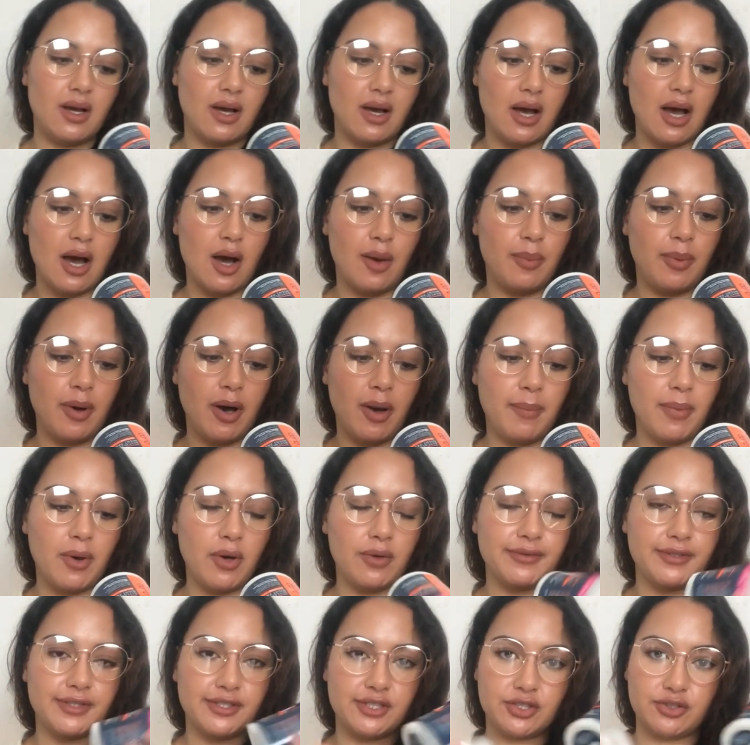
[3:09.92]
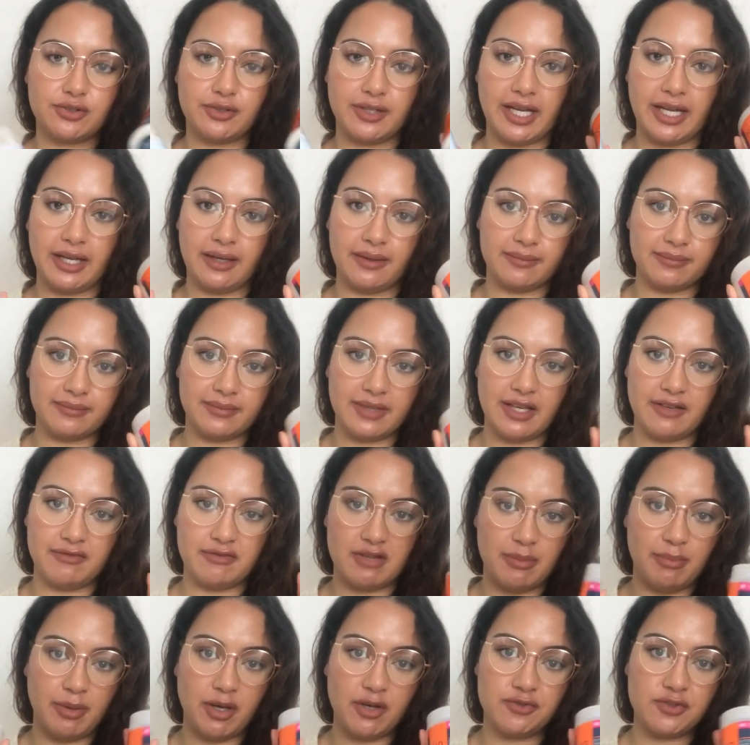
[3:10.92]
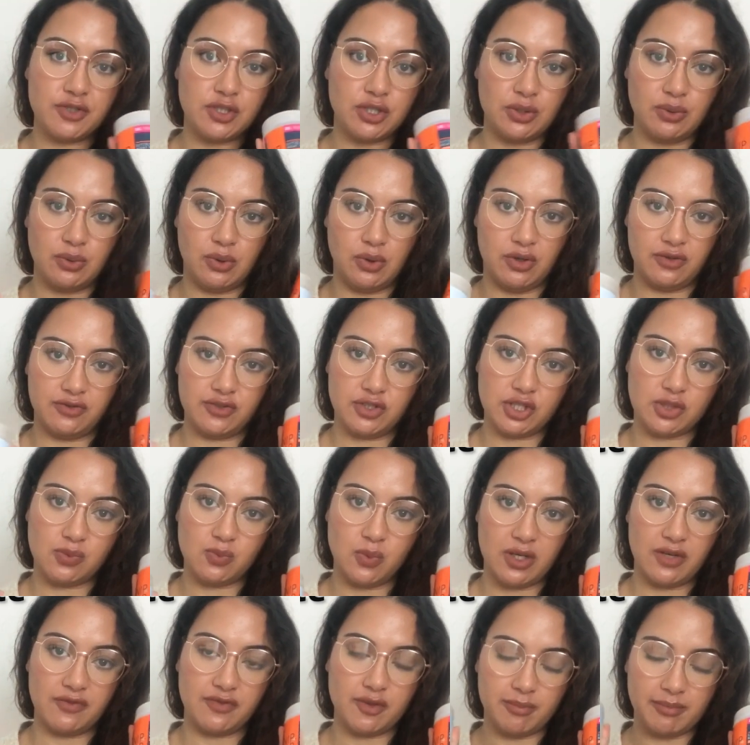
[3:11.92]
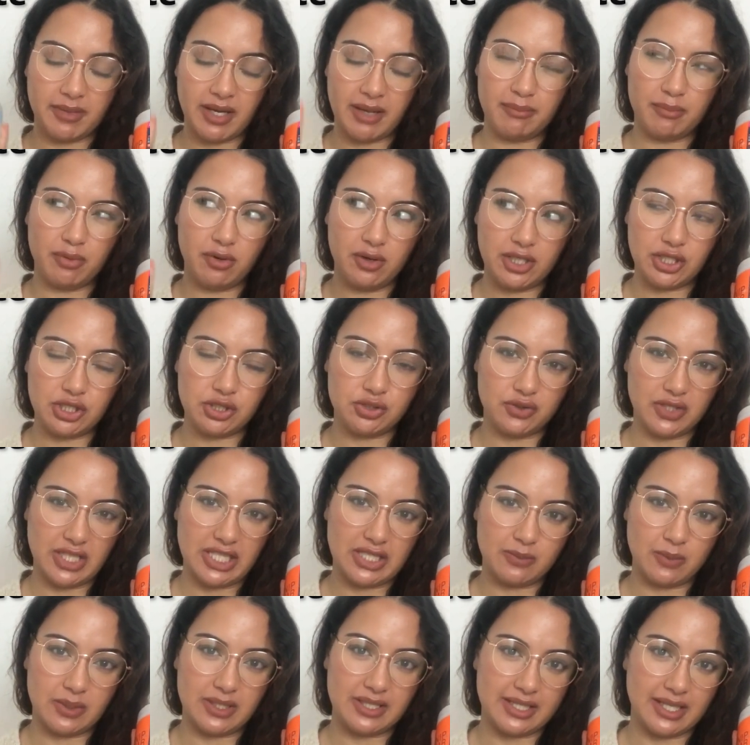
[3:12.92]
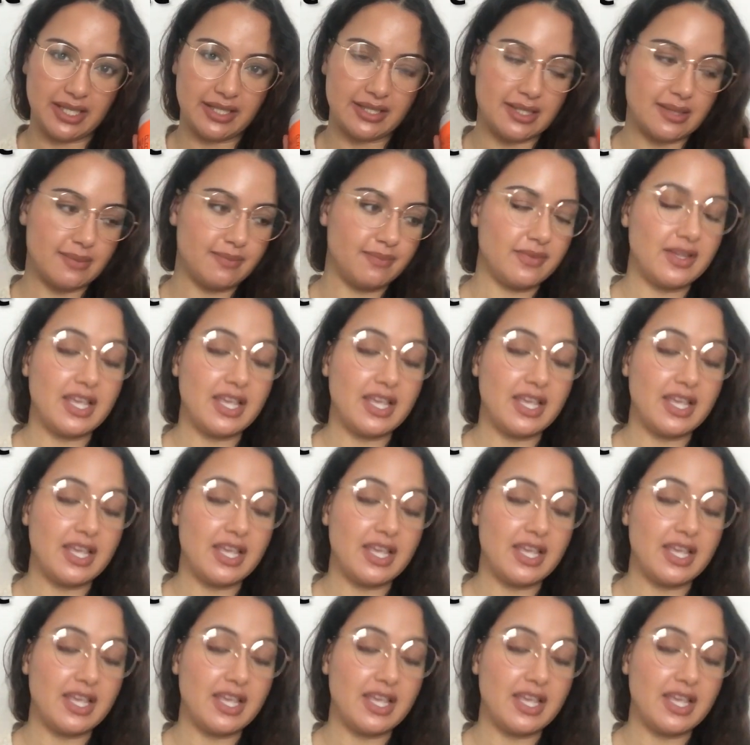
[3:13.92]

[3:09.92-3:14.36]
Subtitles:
I'll pop on the screen if they both do or if just one of them, but I'm pretty sure this one does.